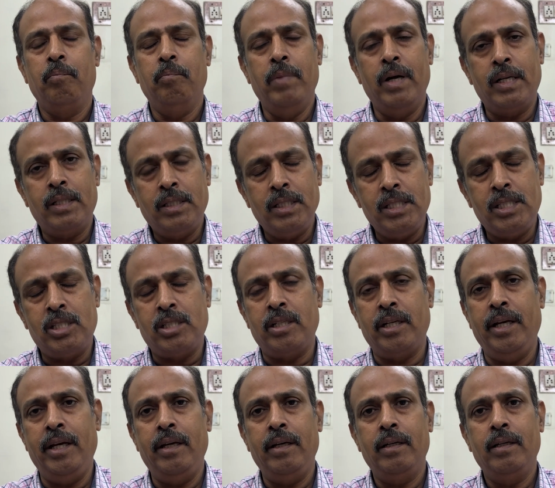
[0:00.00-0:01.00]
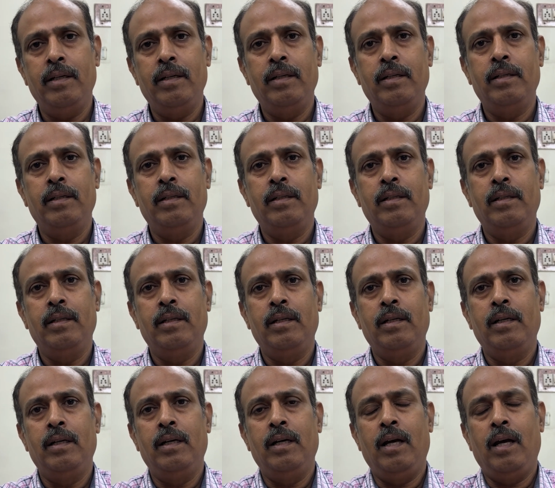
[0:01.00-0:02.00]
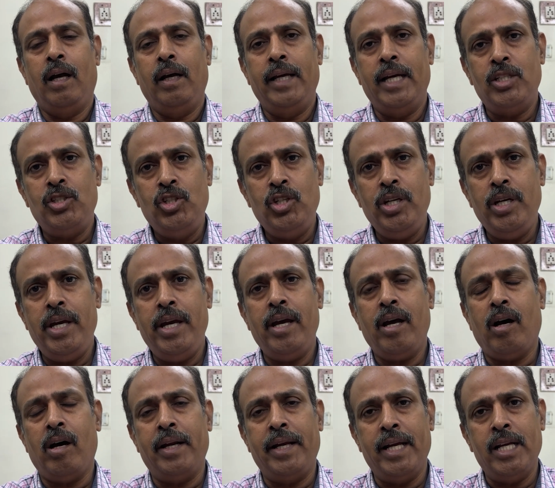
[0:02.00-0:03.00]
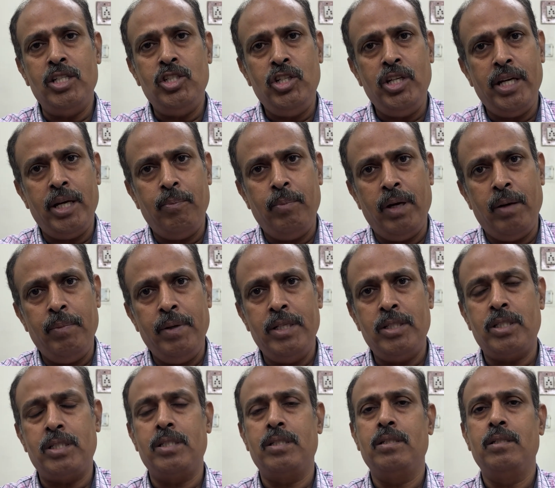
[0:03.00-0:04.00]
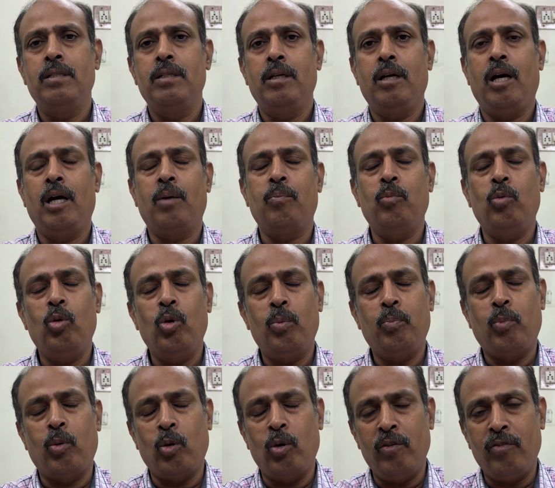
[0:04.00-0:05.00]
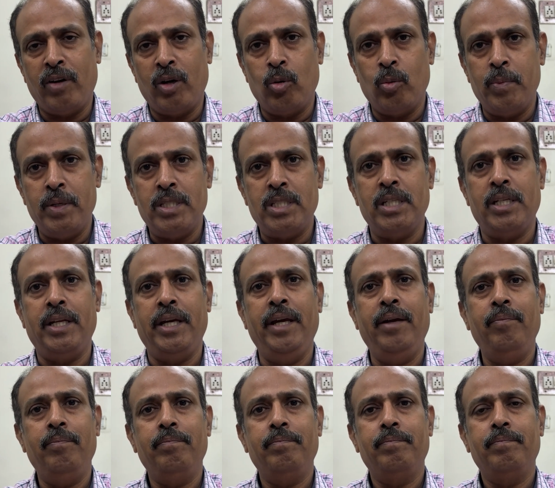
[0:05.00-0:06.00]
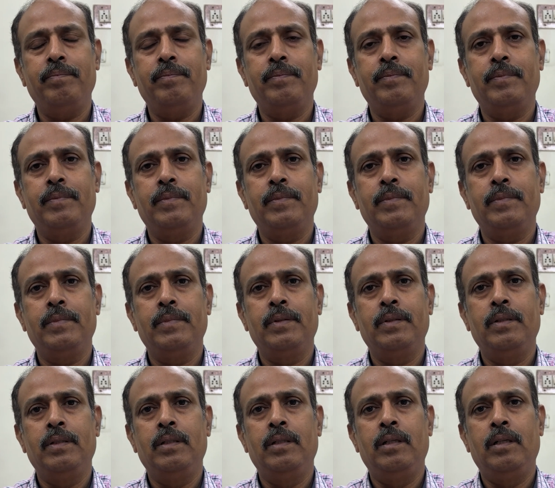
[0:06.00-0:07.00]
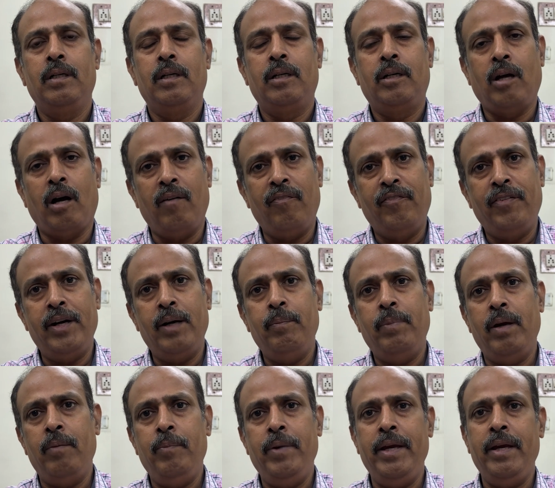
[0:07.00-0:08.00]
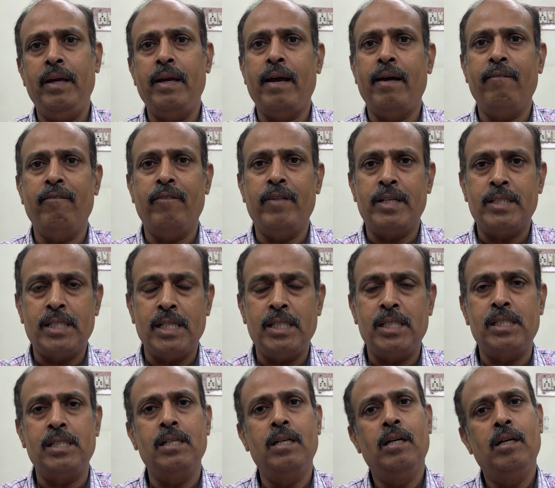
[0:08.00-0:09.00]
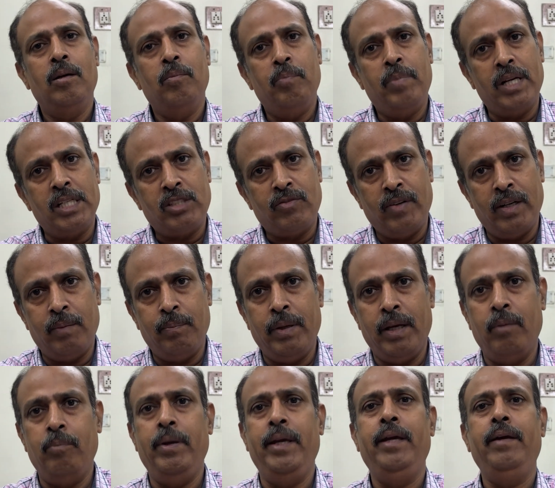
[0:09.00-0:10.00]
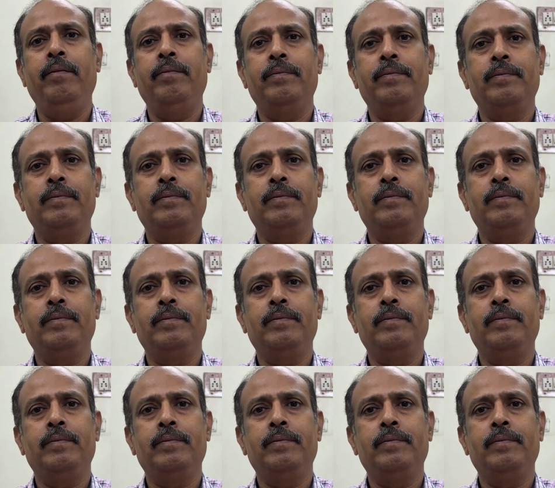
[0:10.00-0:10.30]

Birth history, SGA or LGA babies are more prone for obesity. Top-fed baby versus breastfed baby.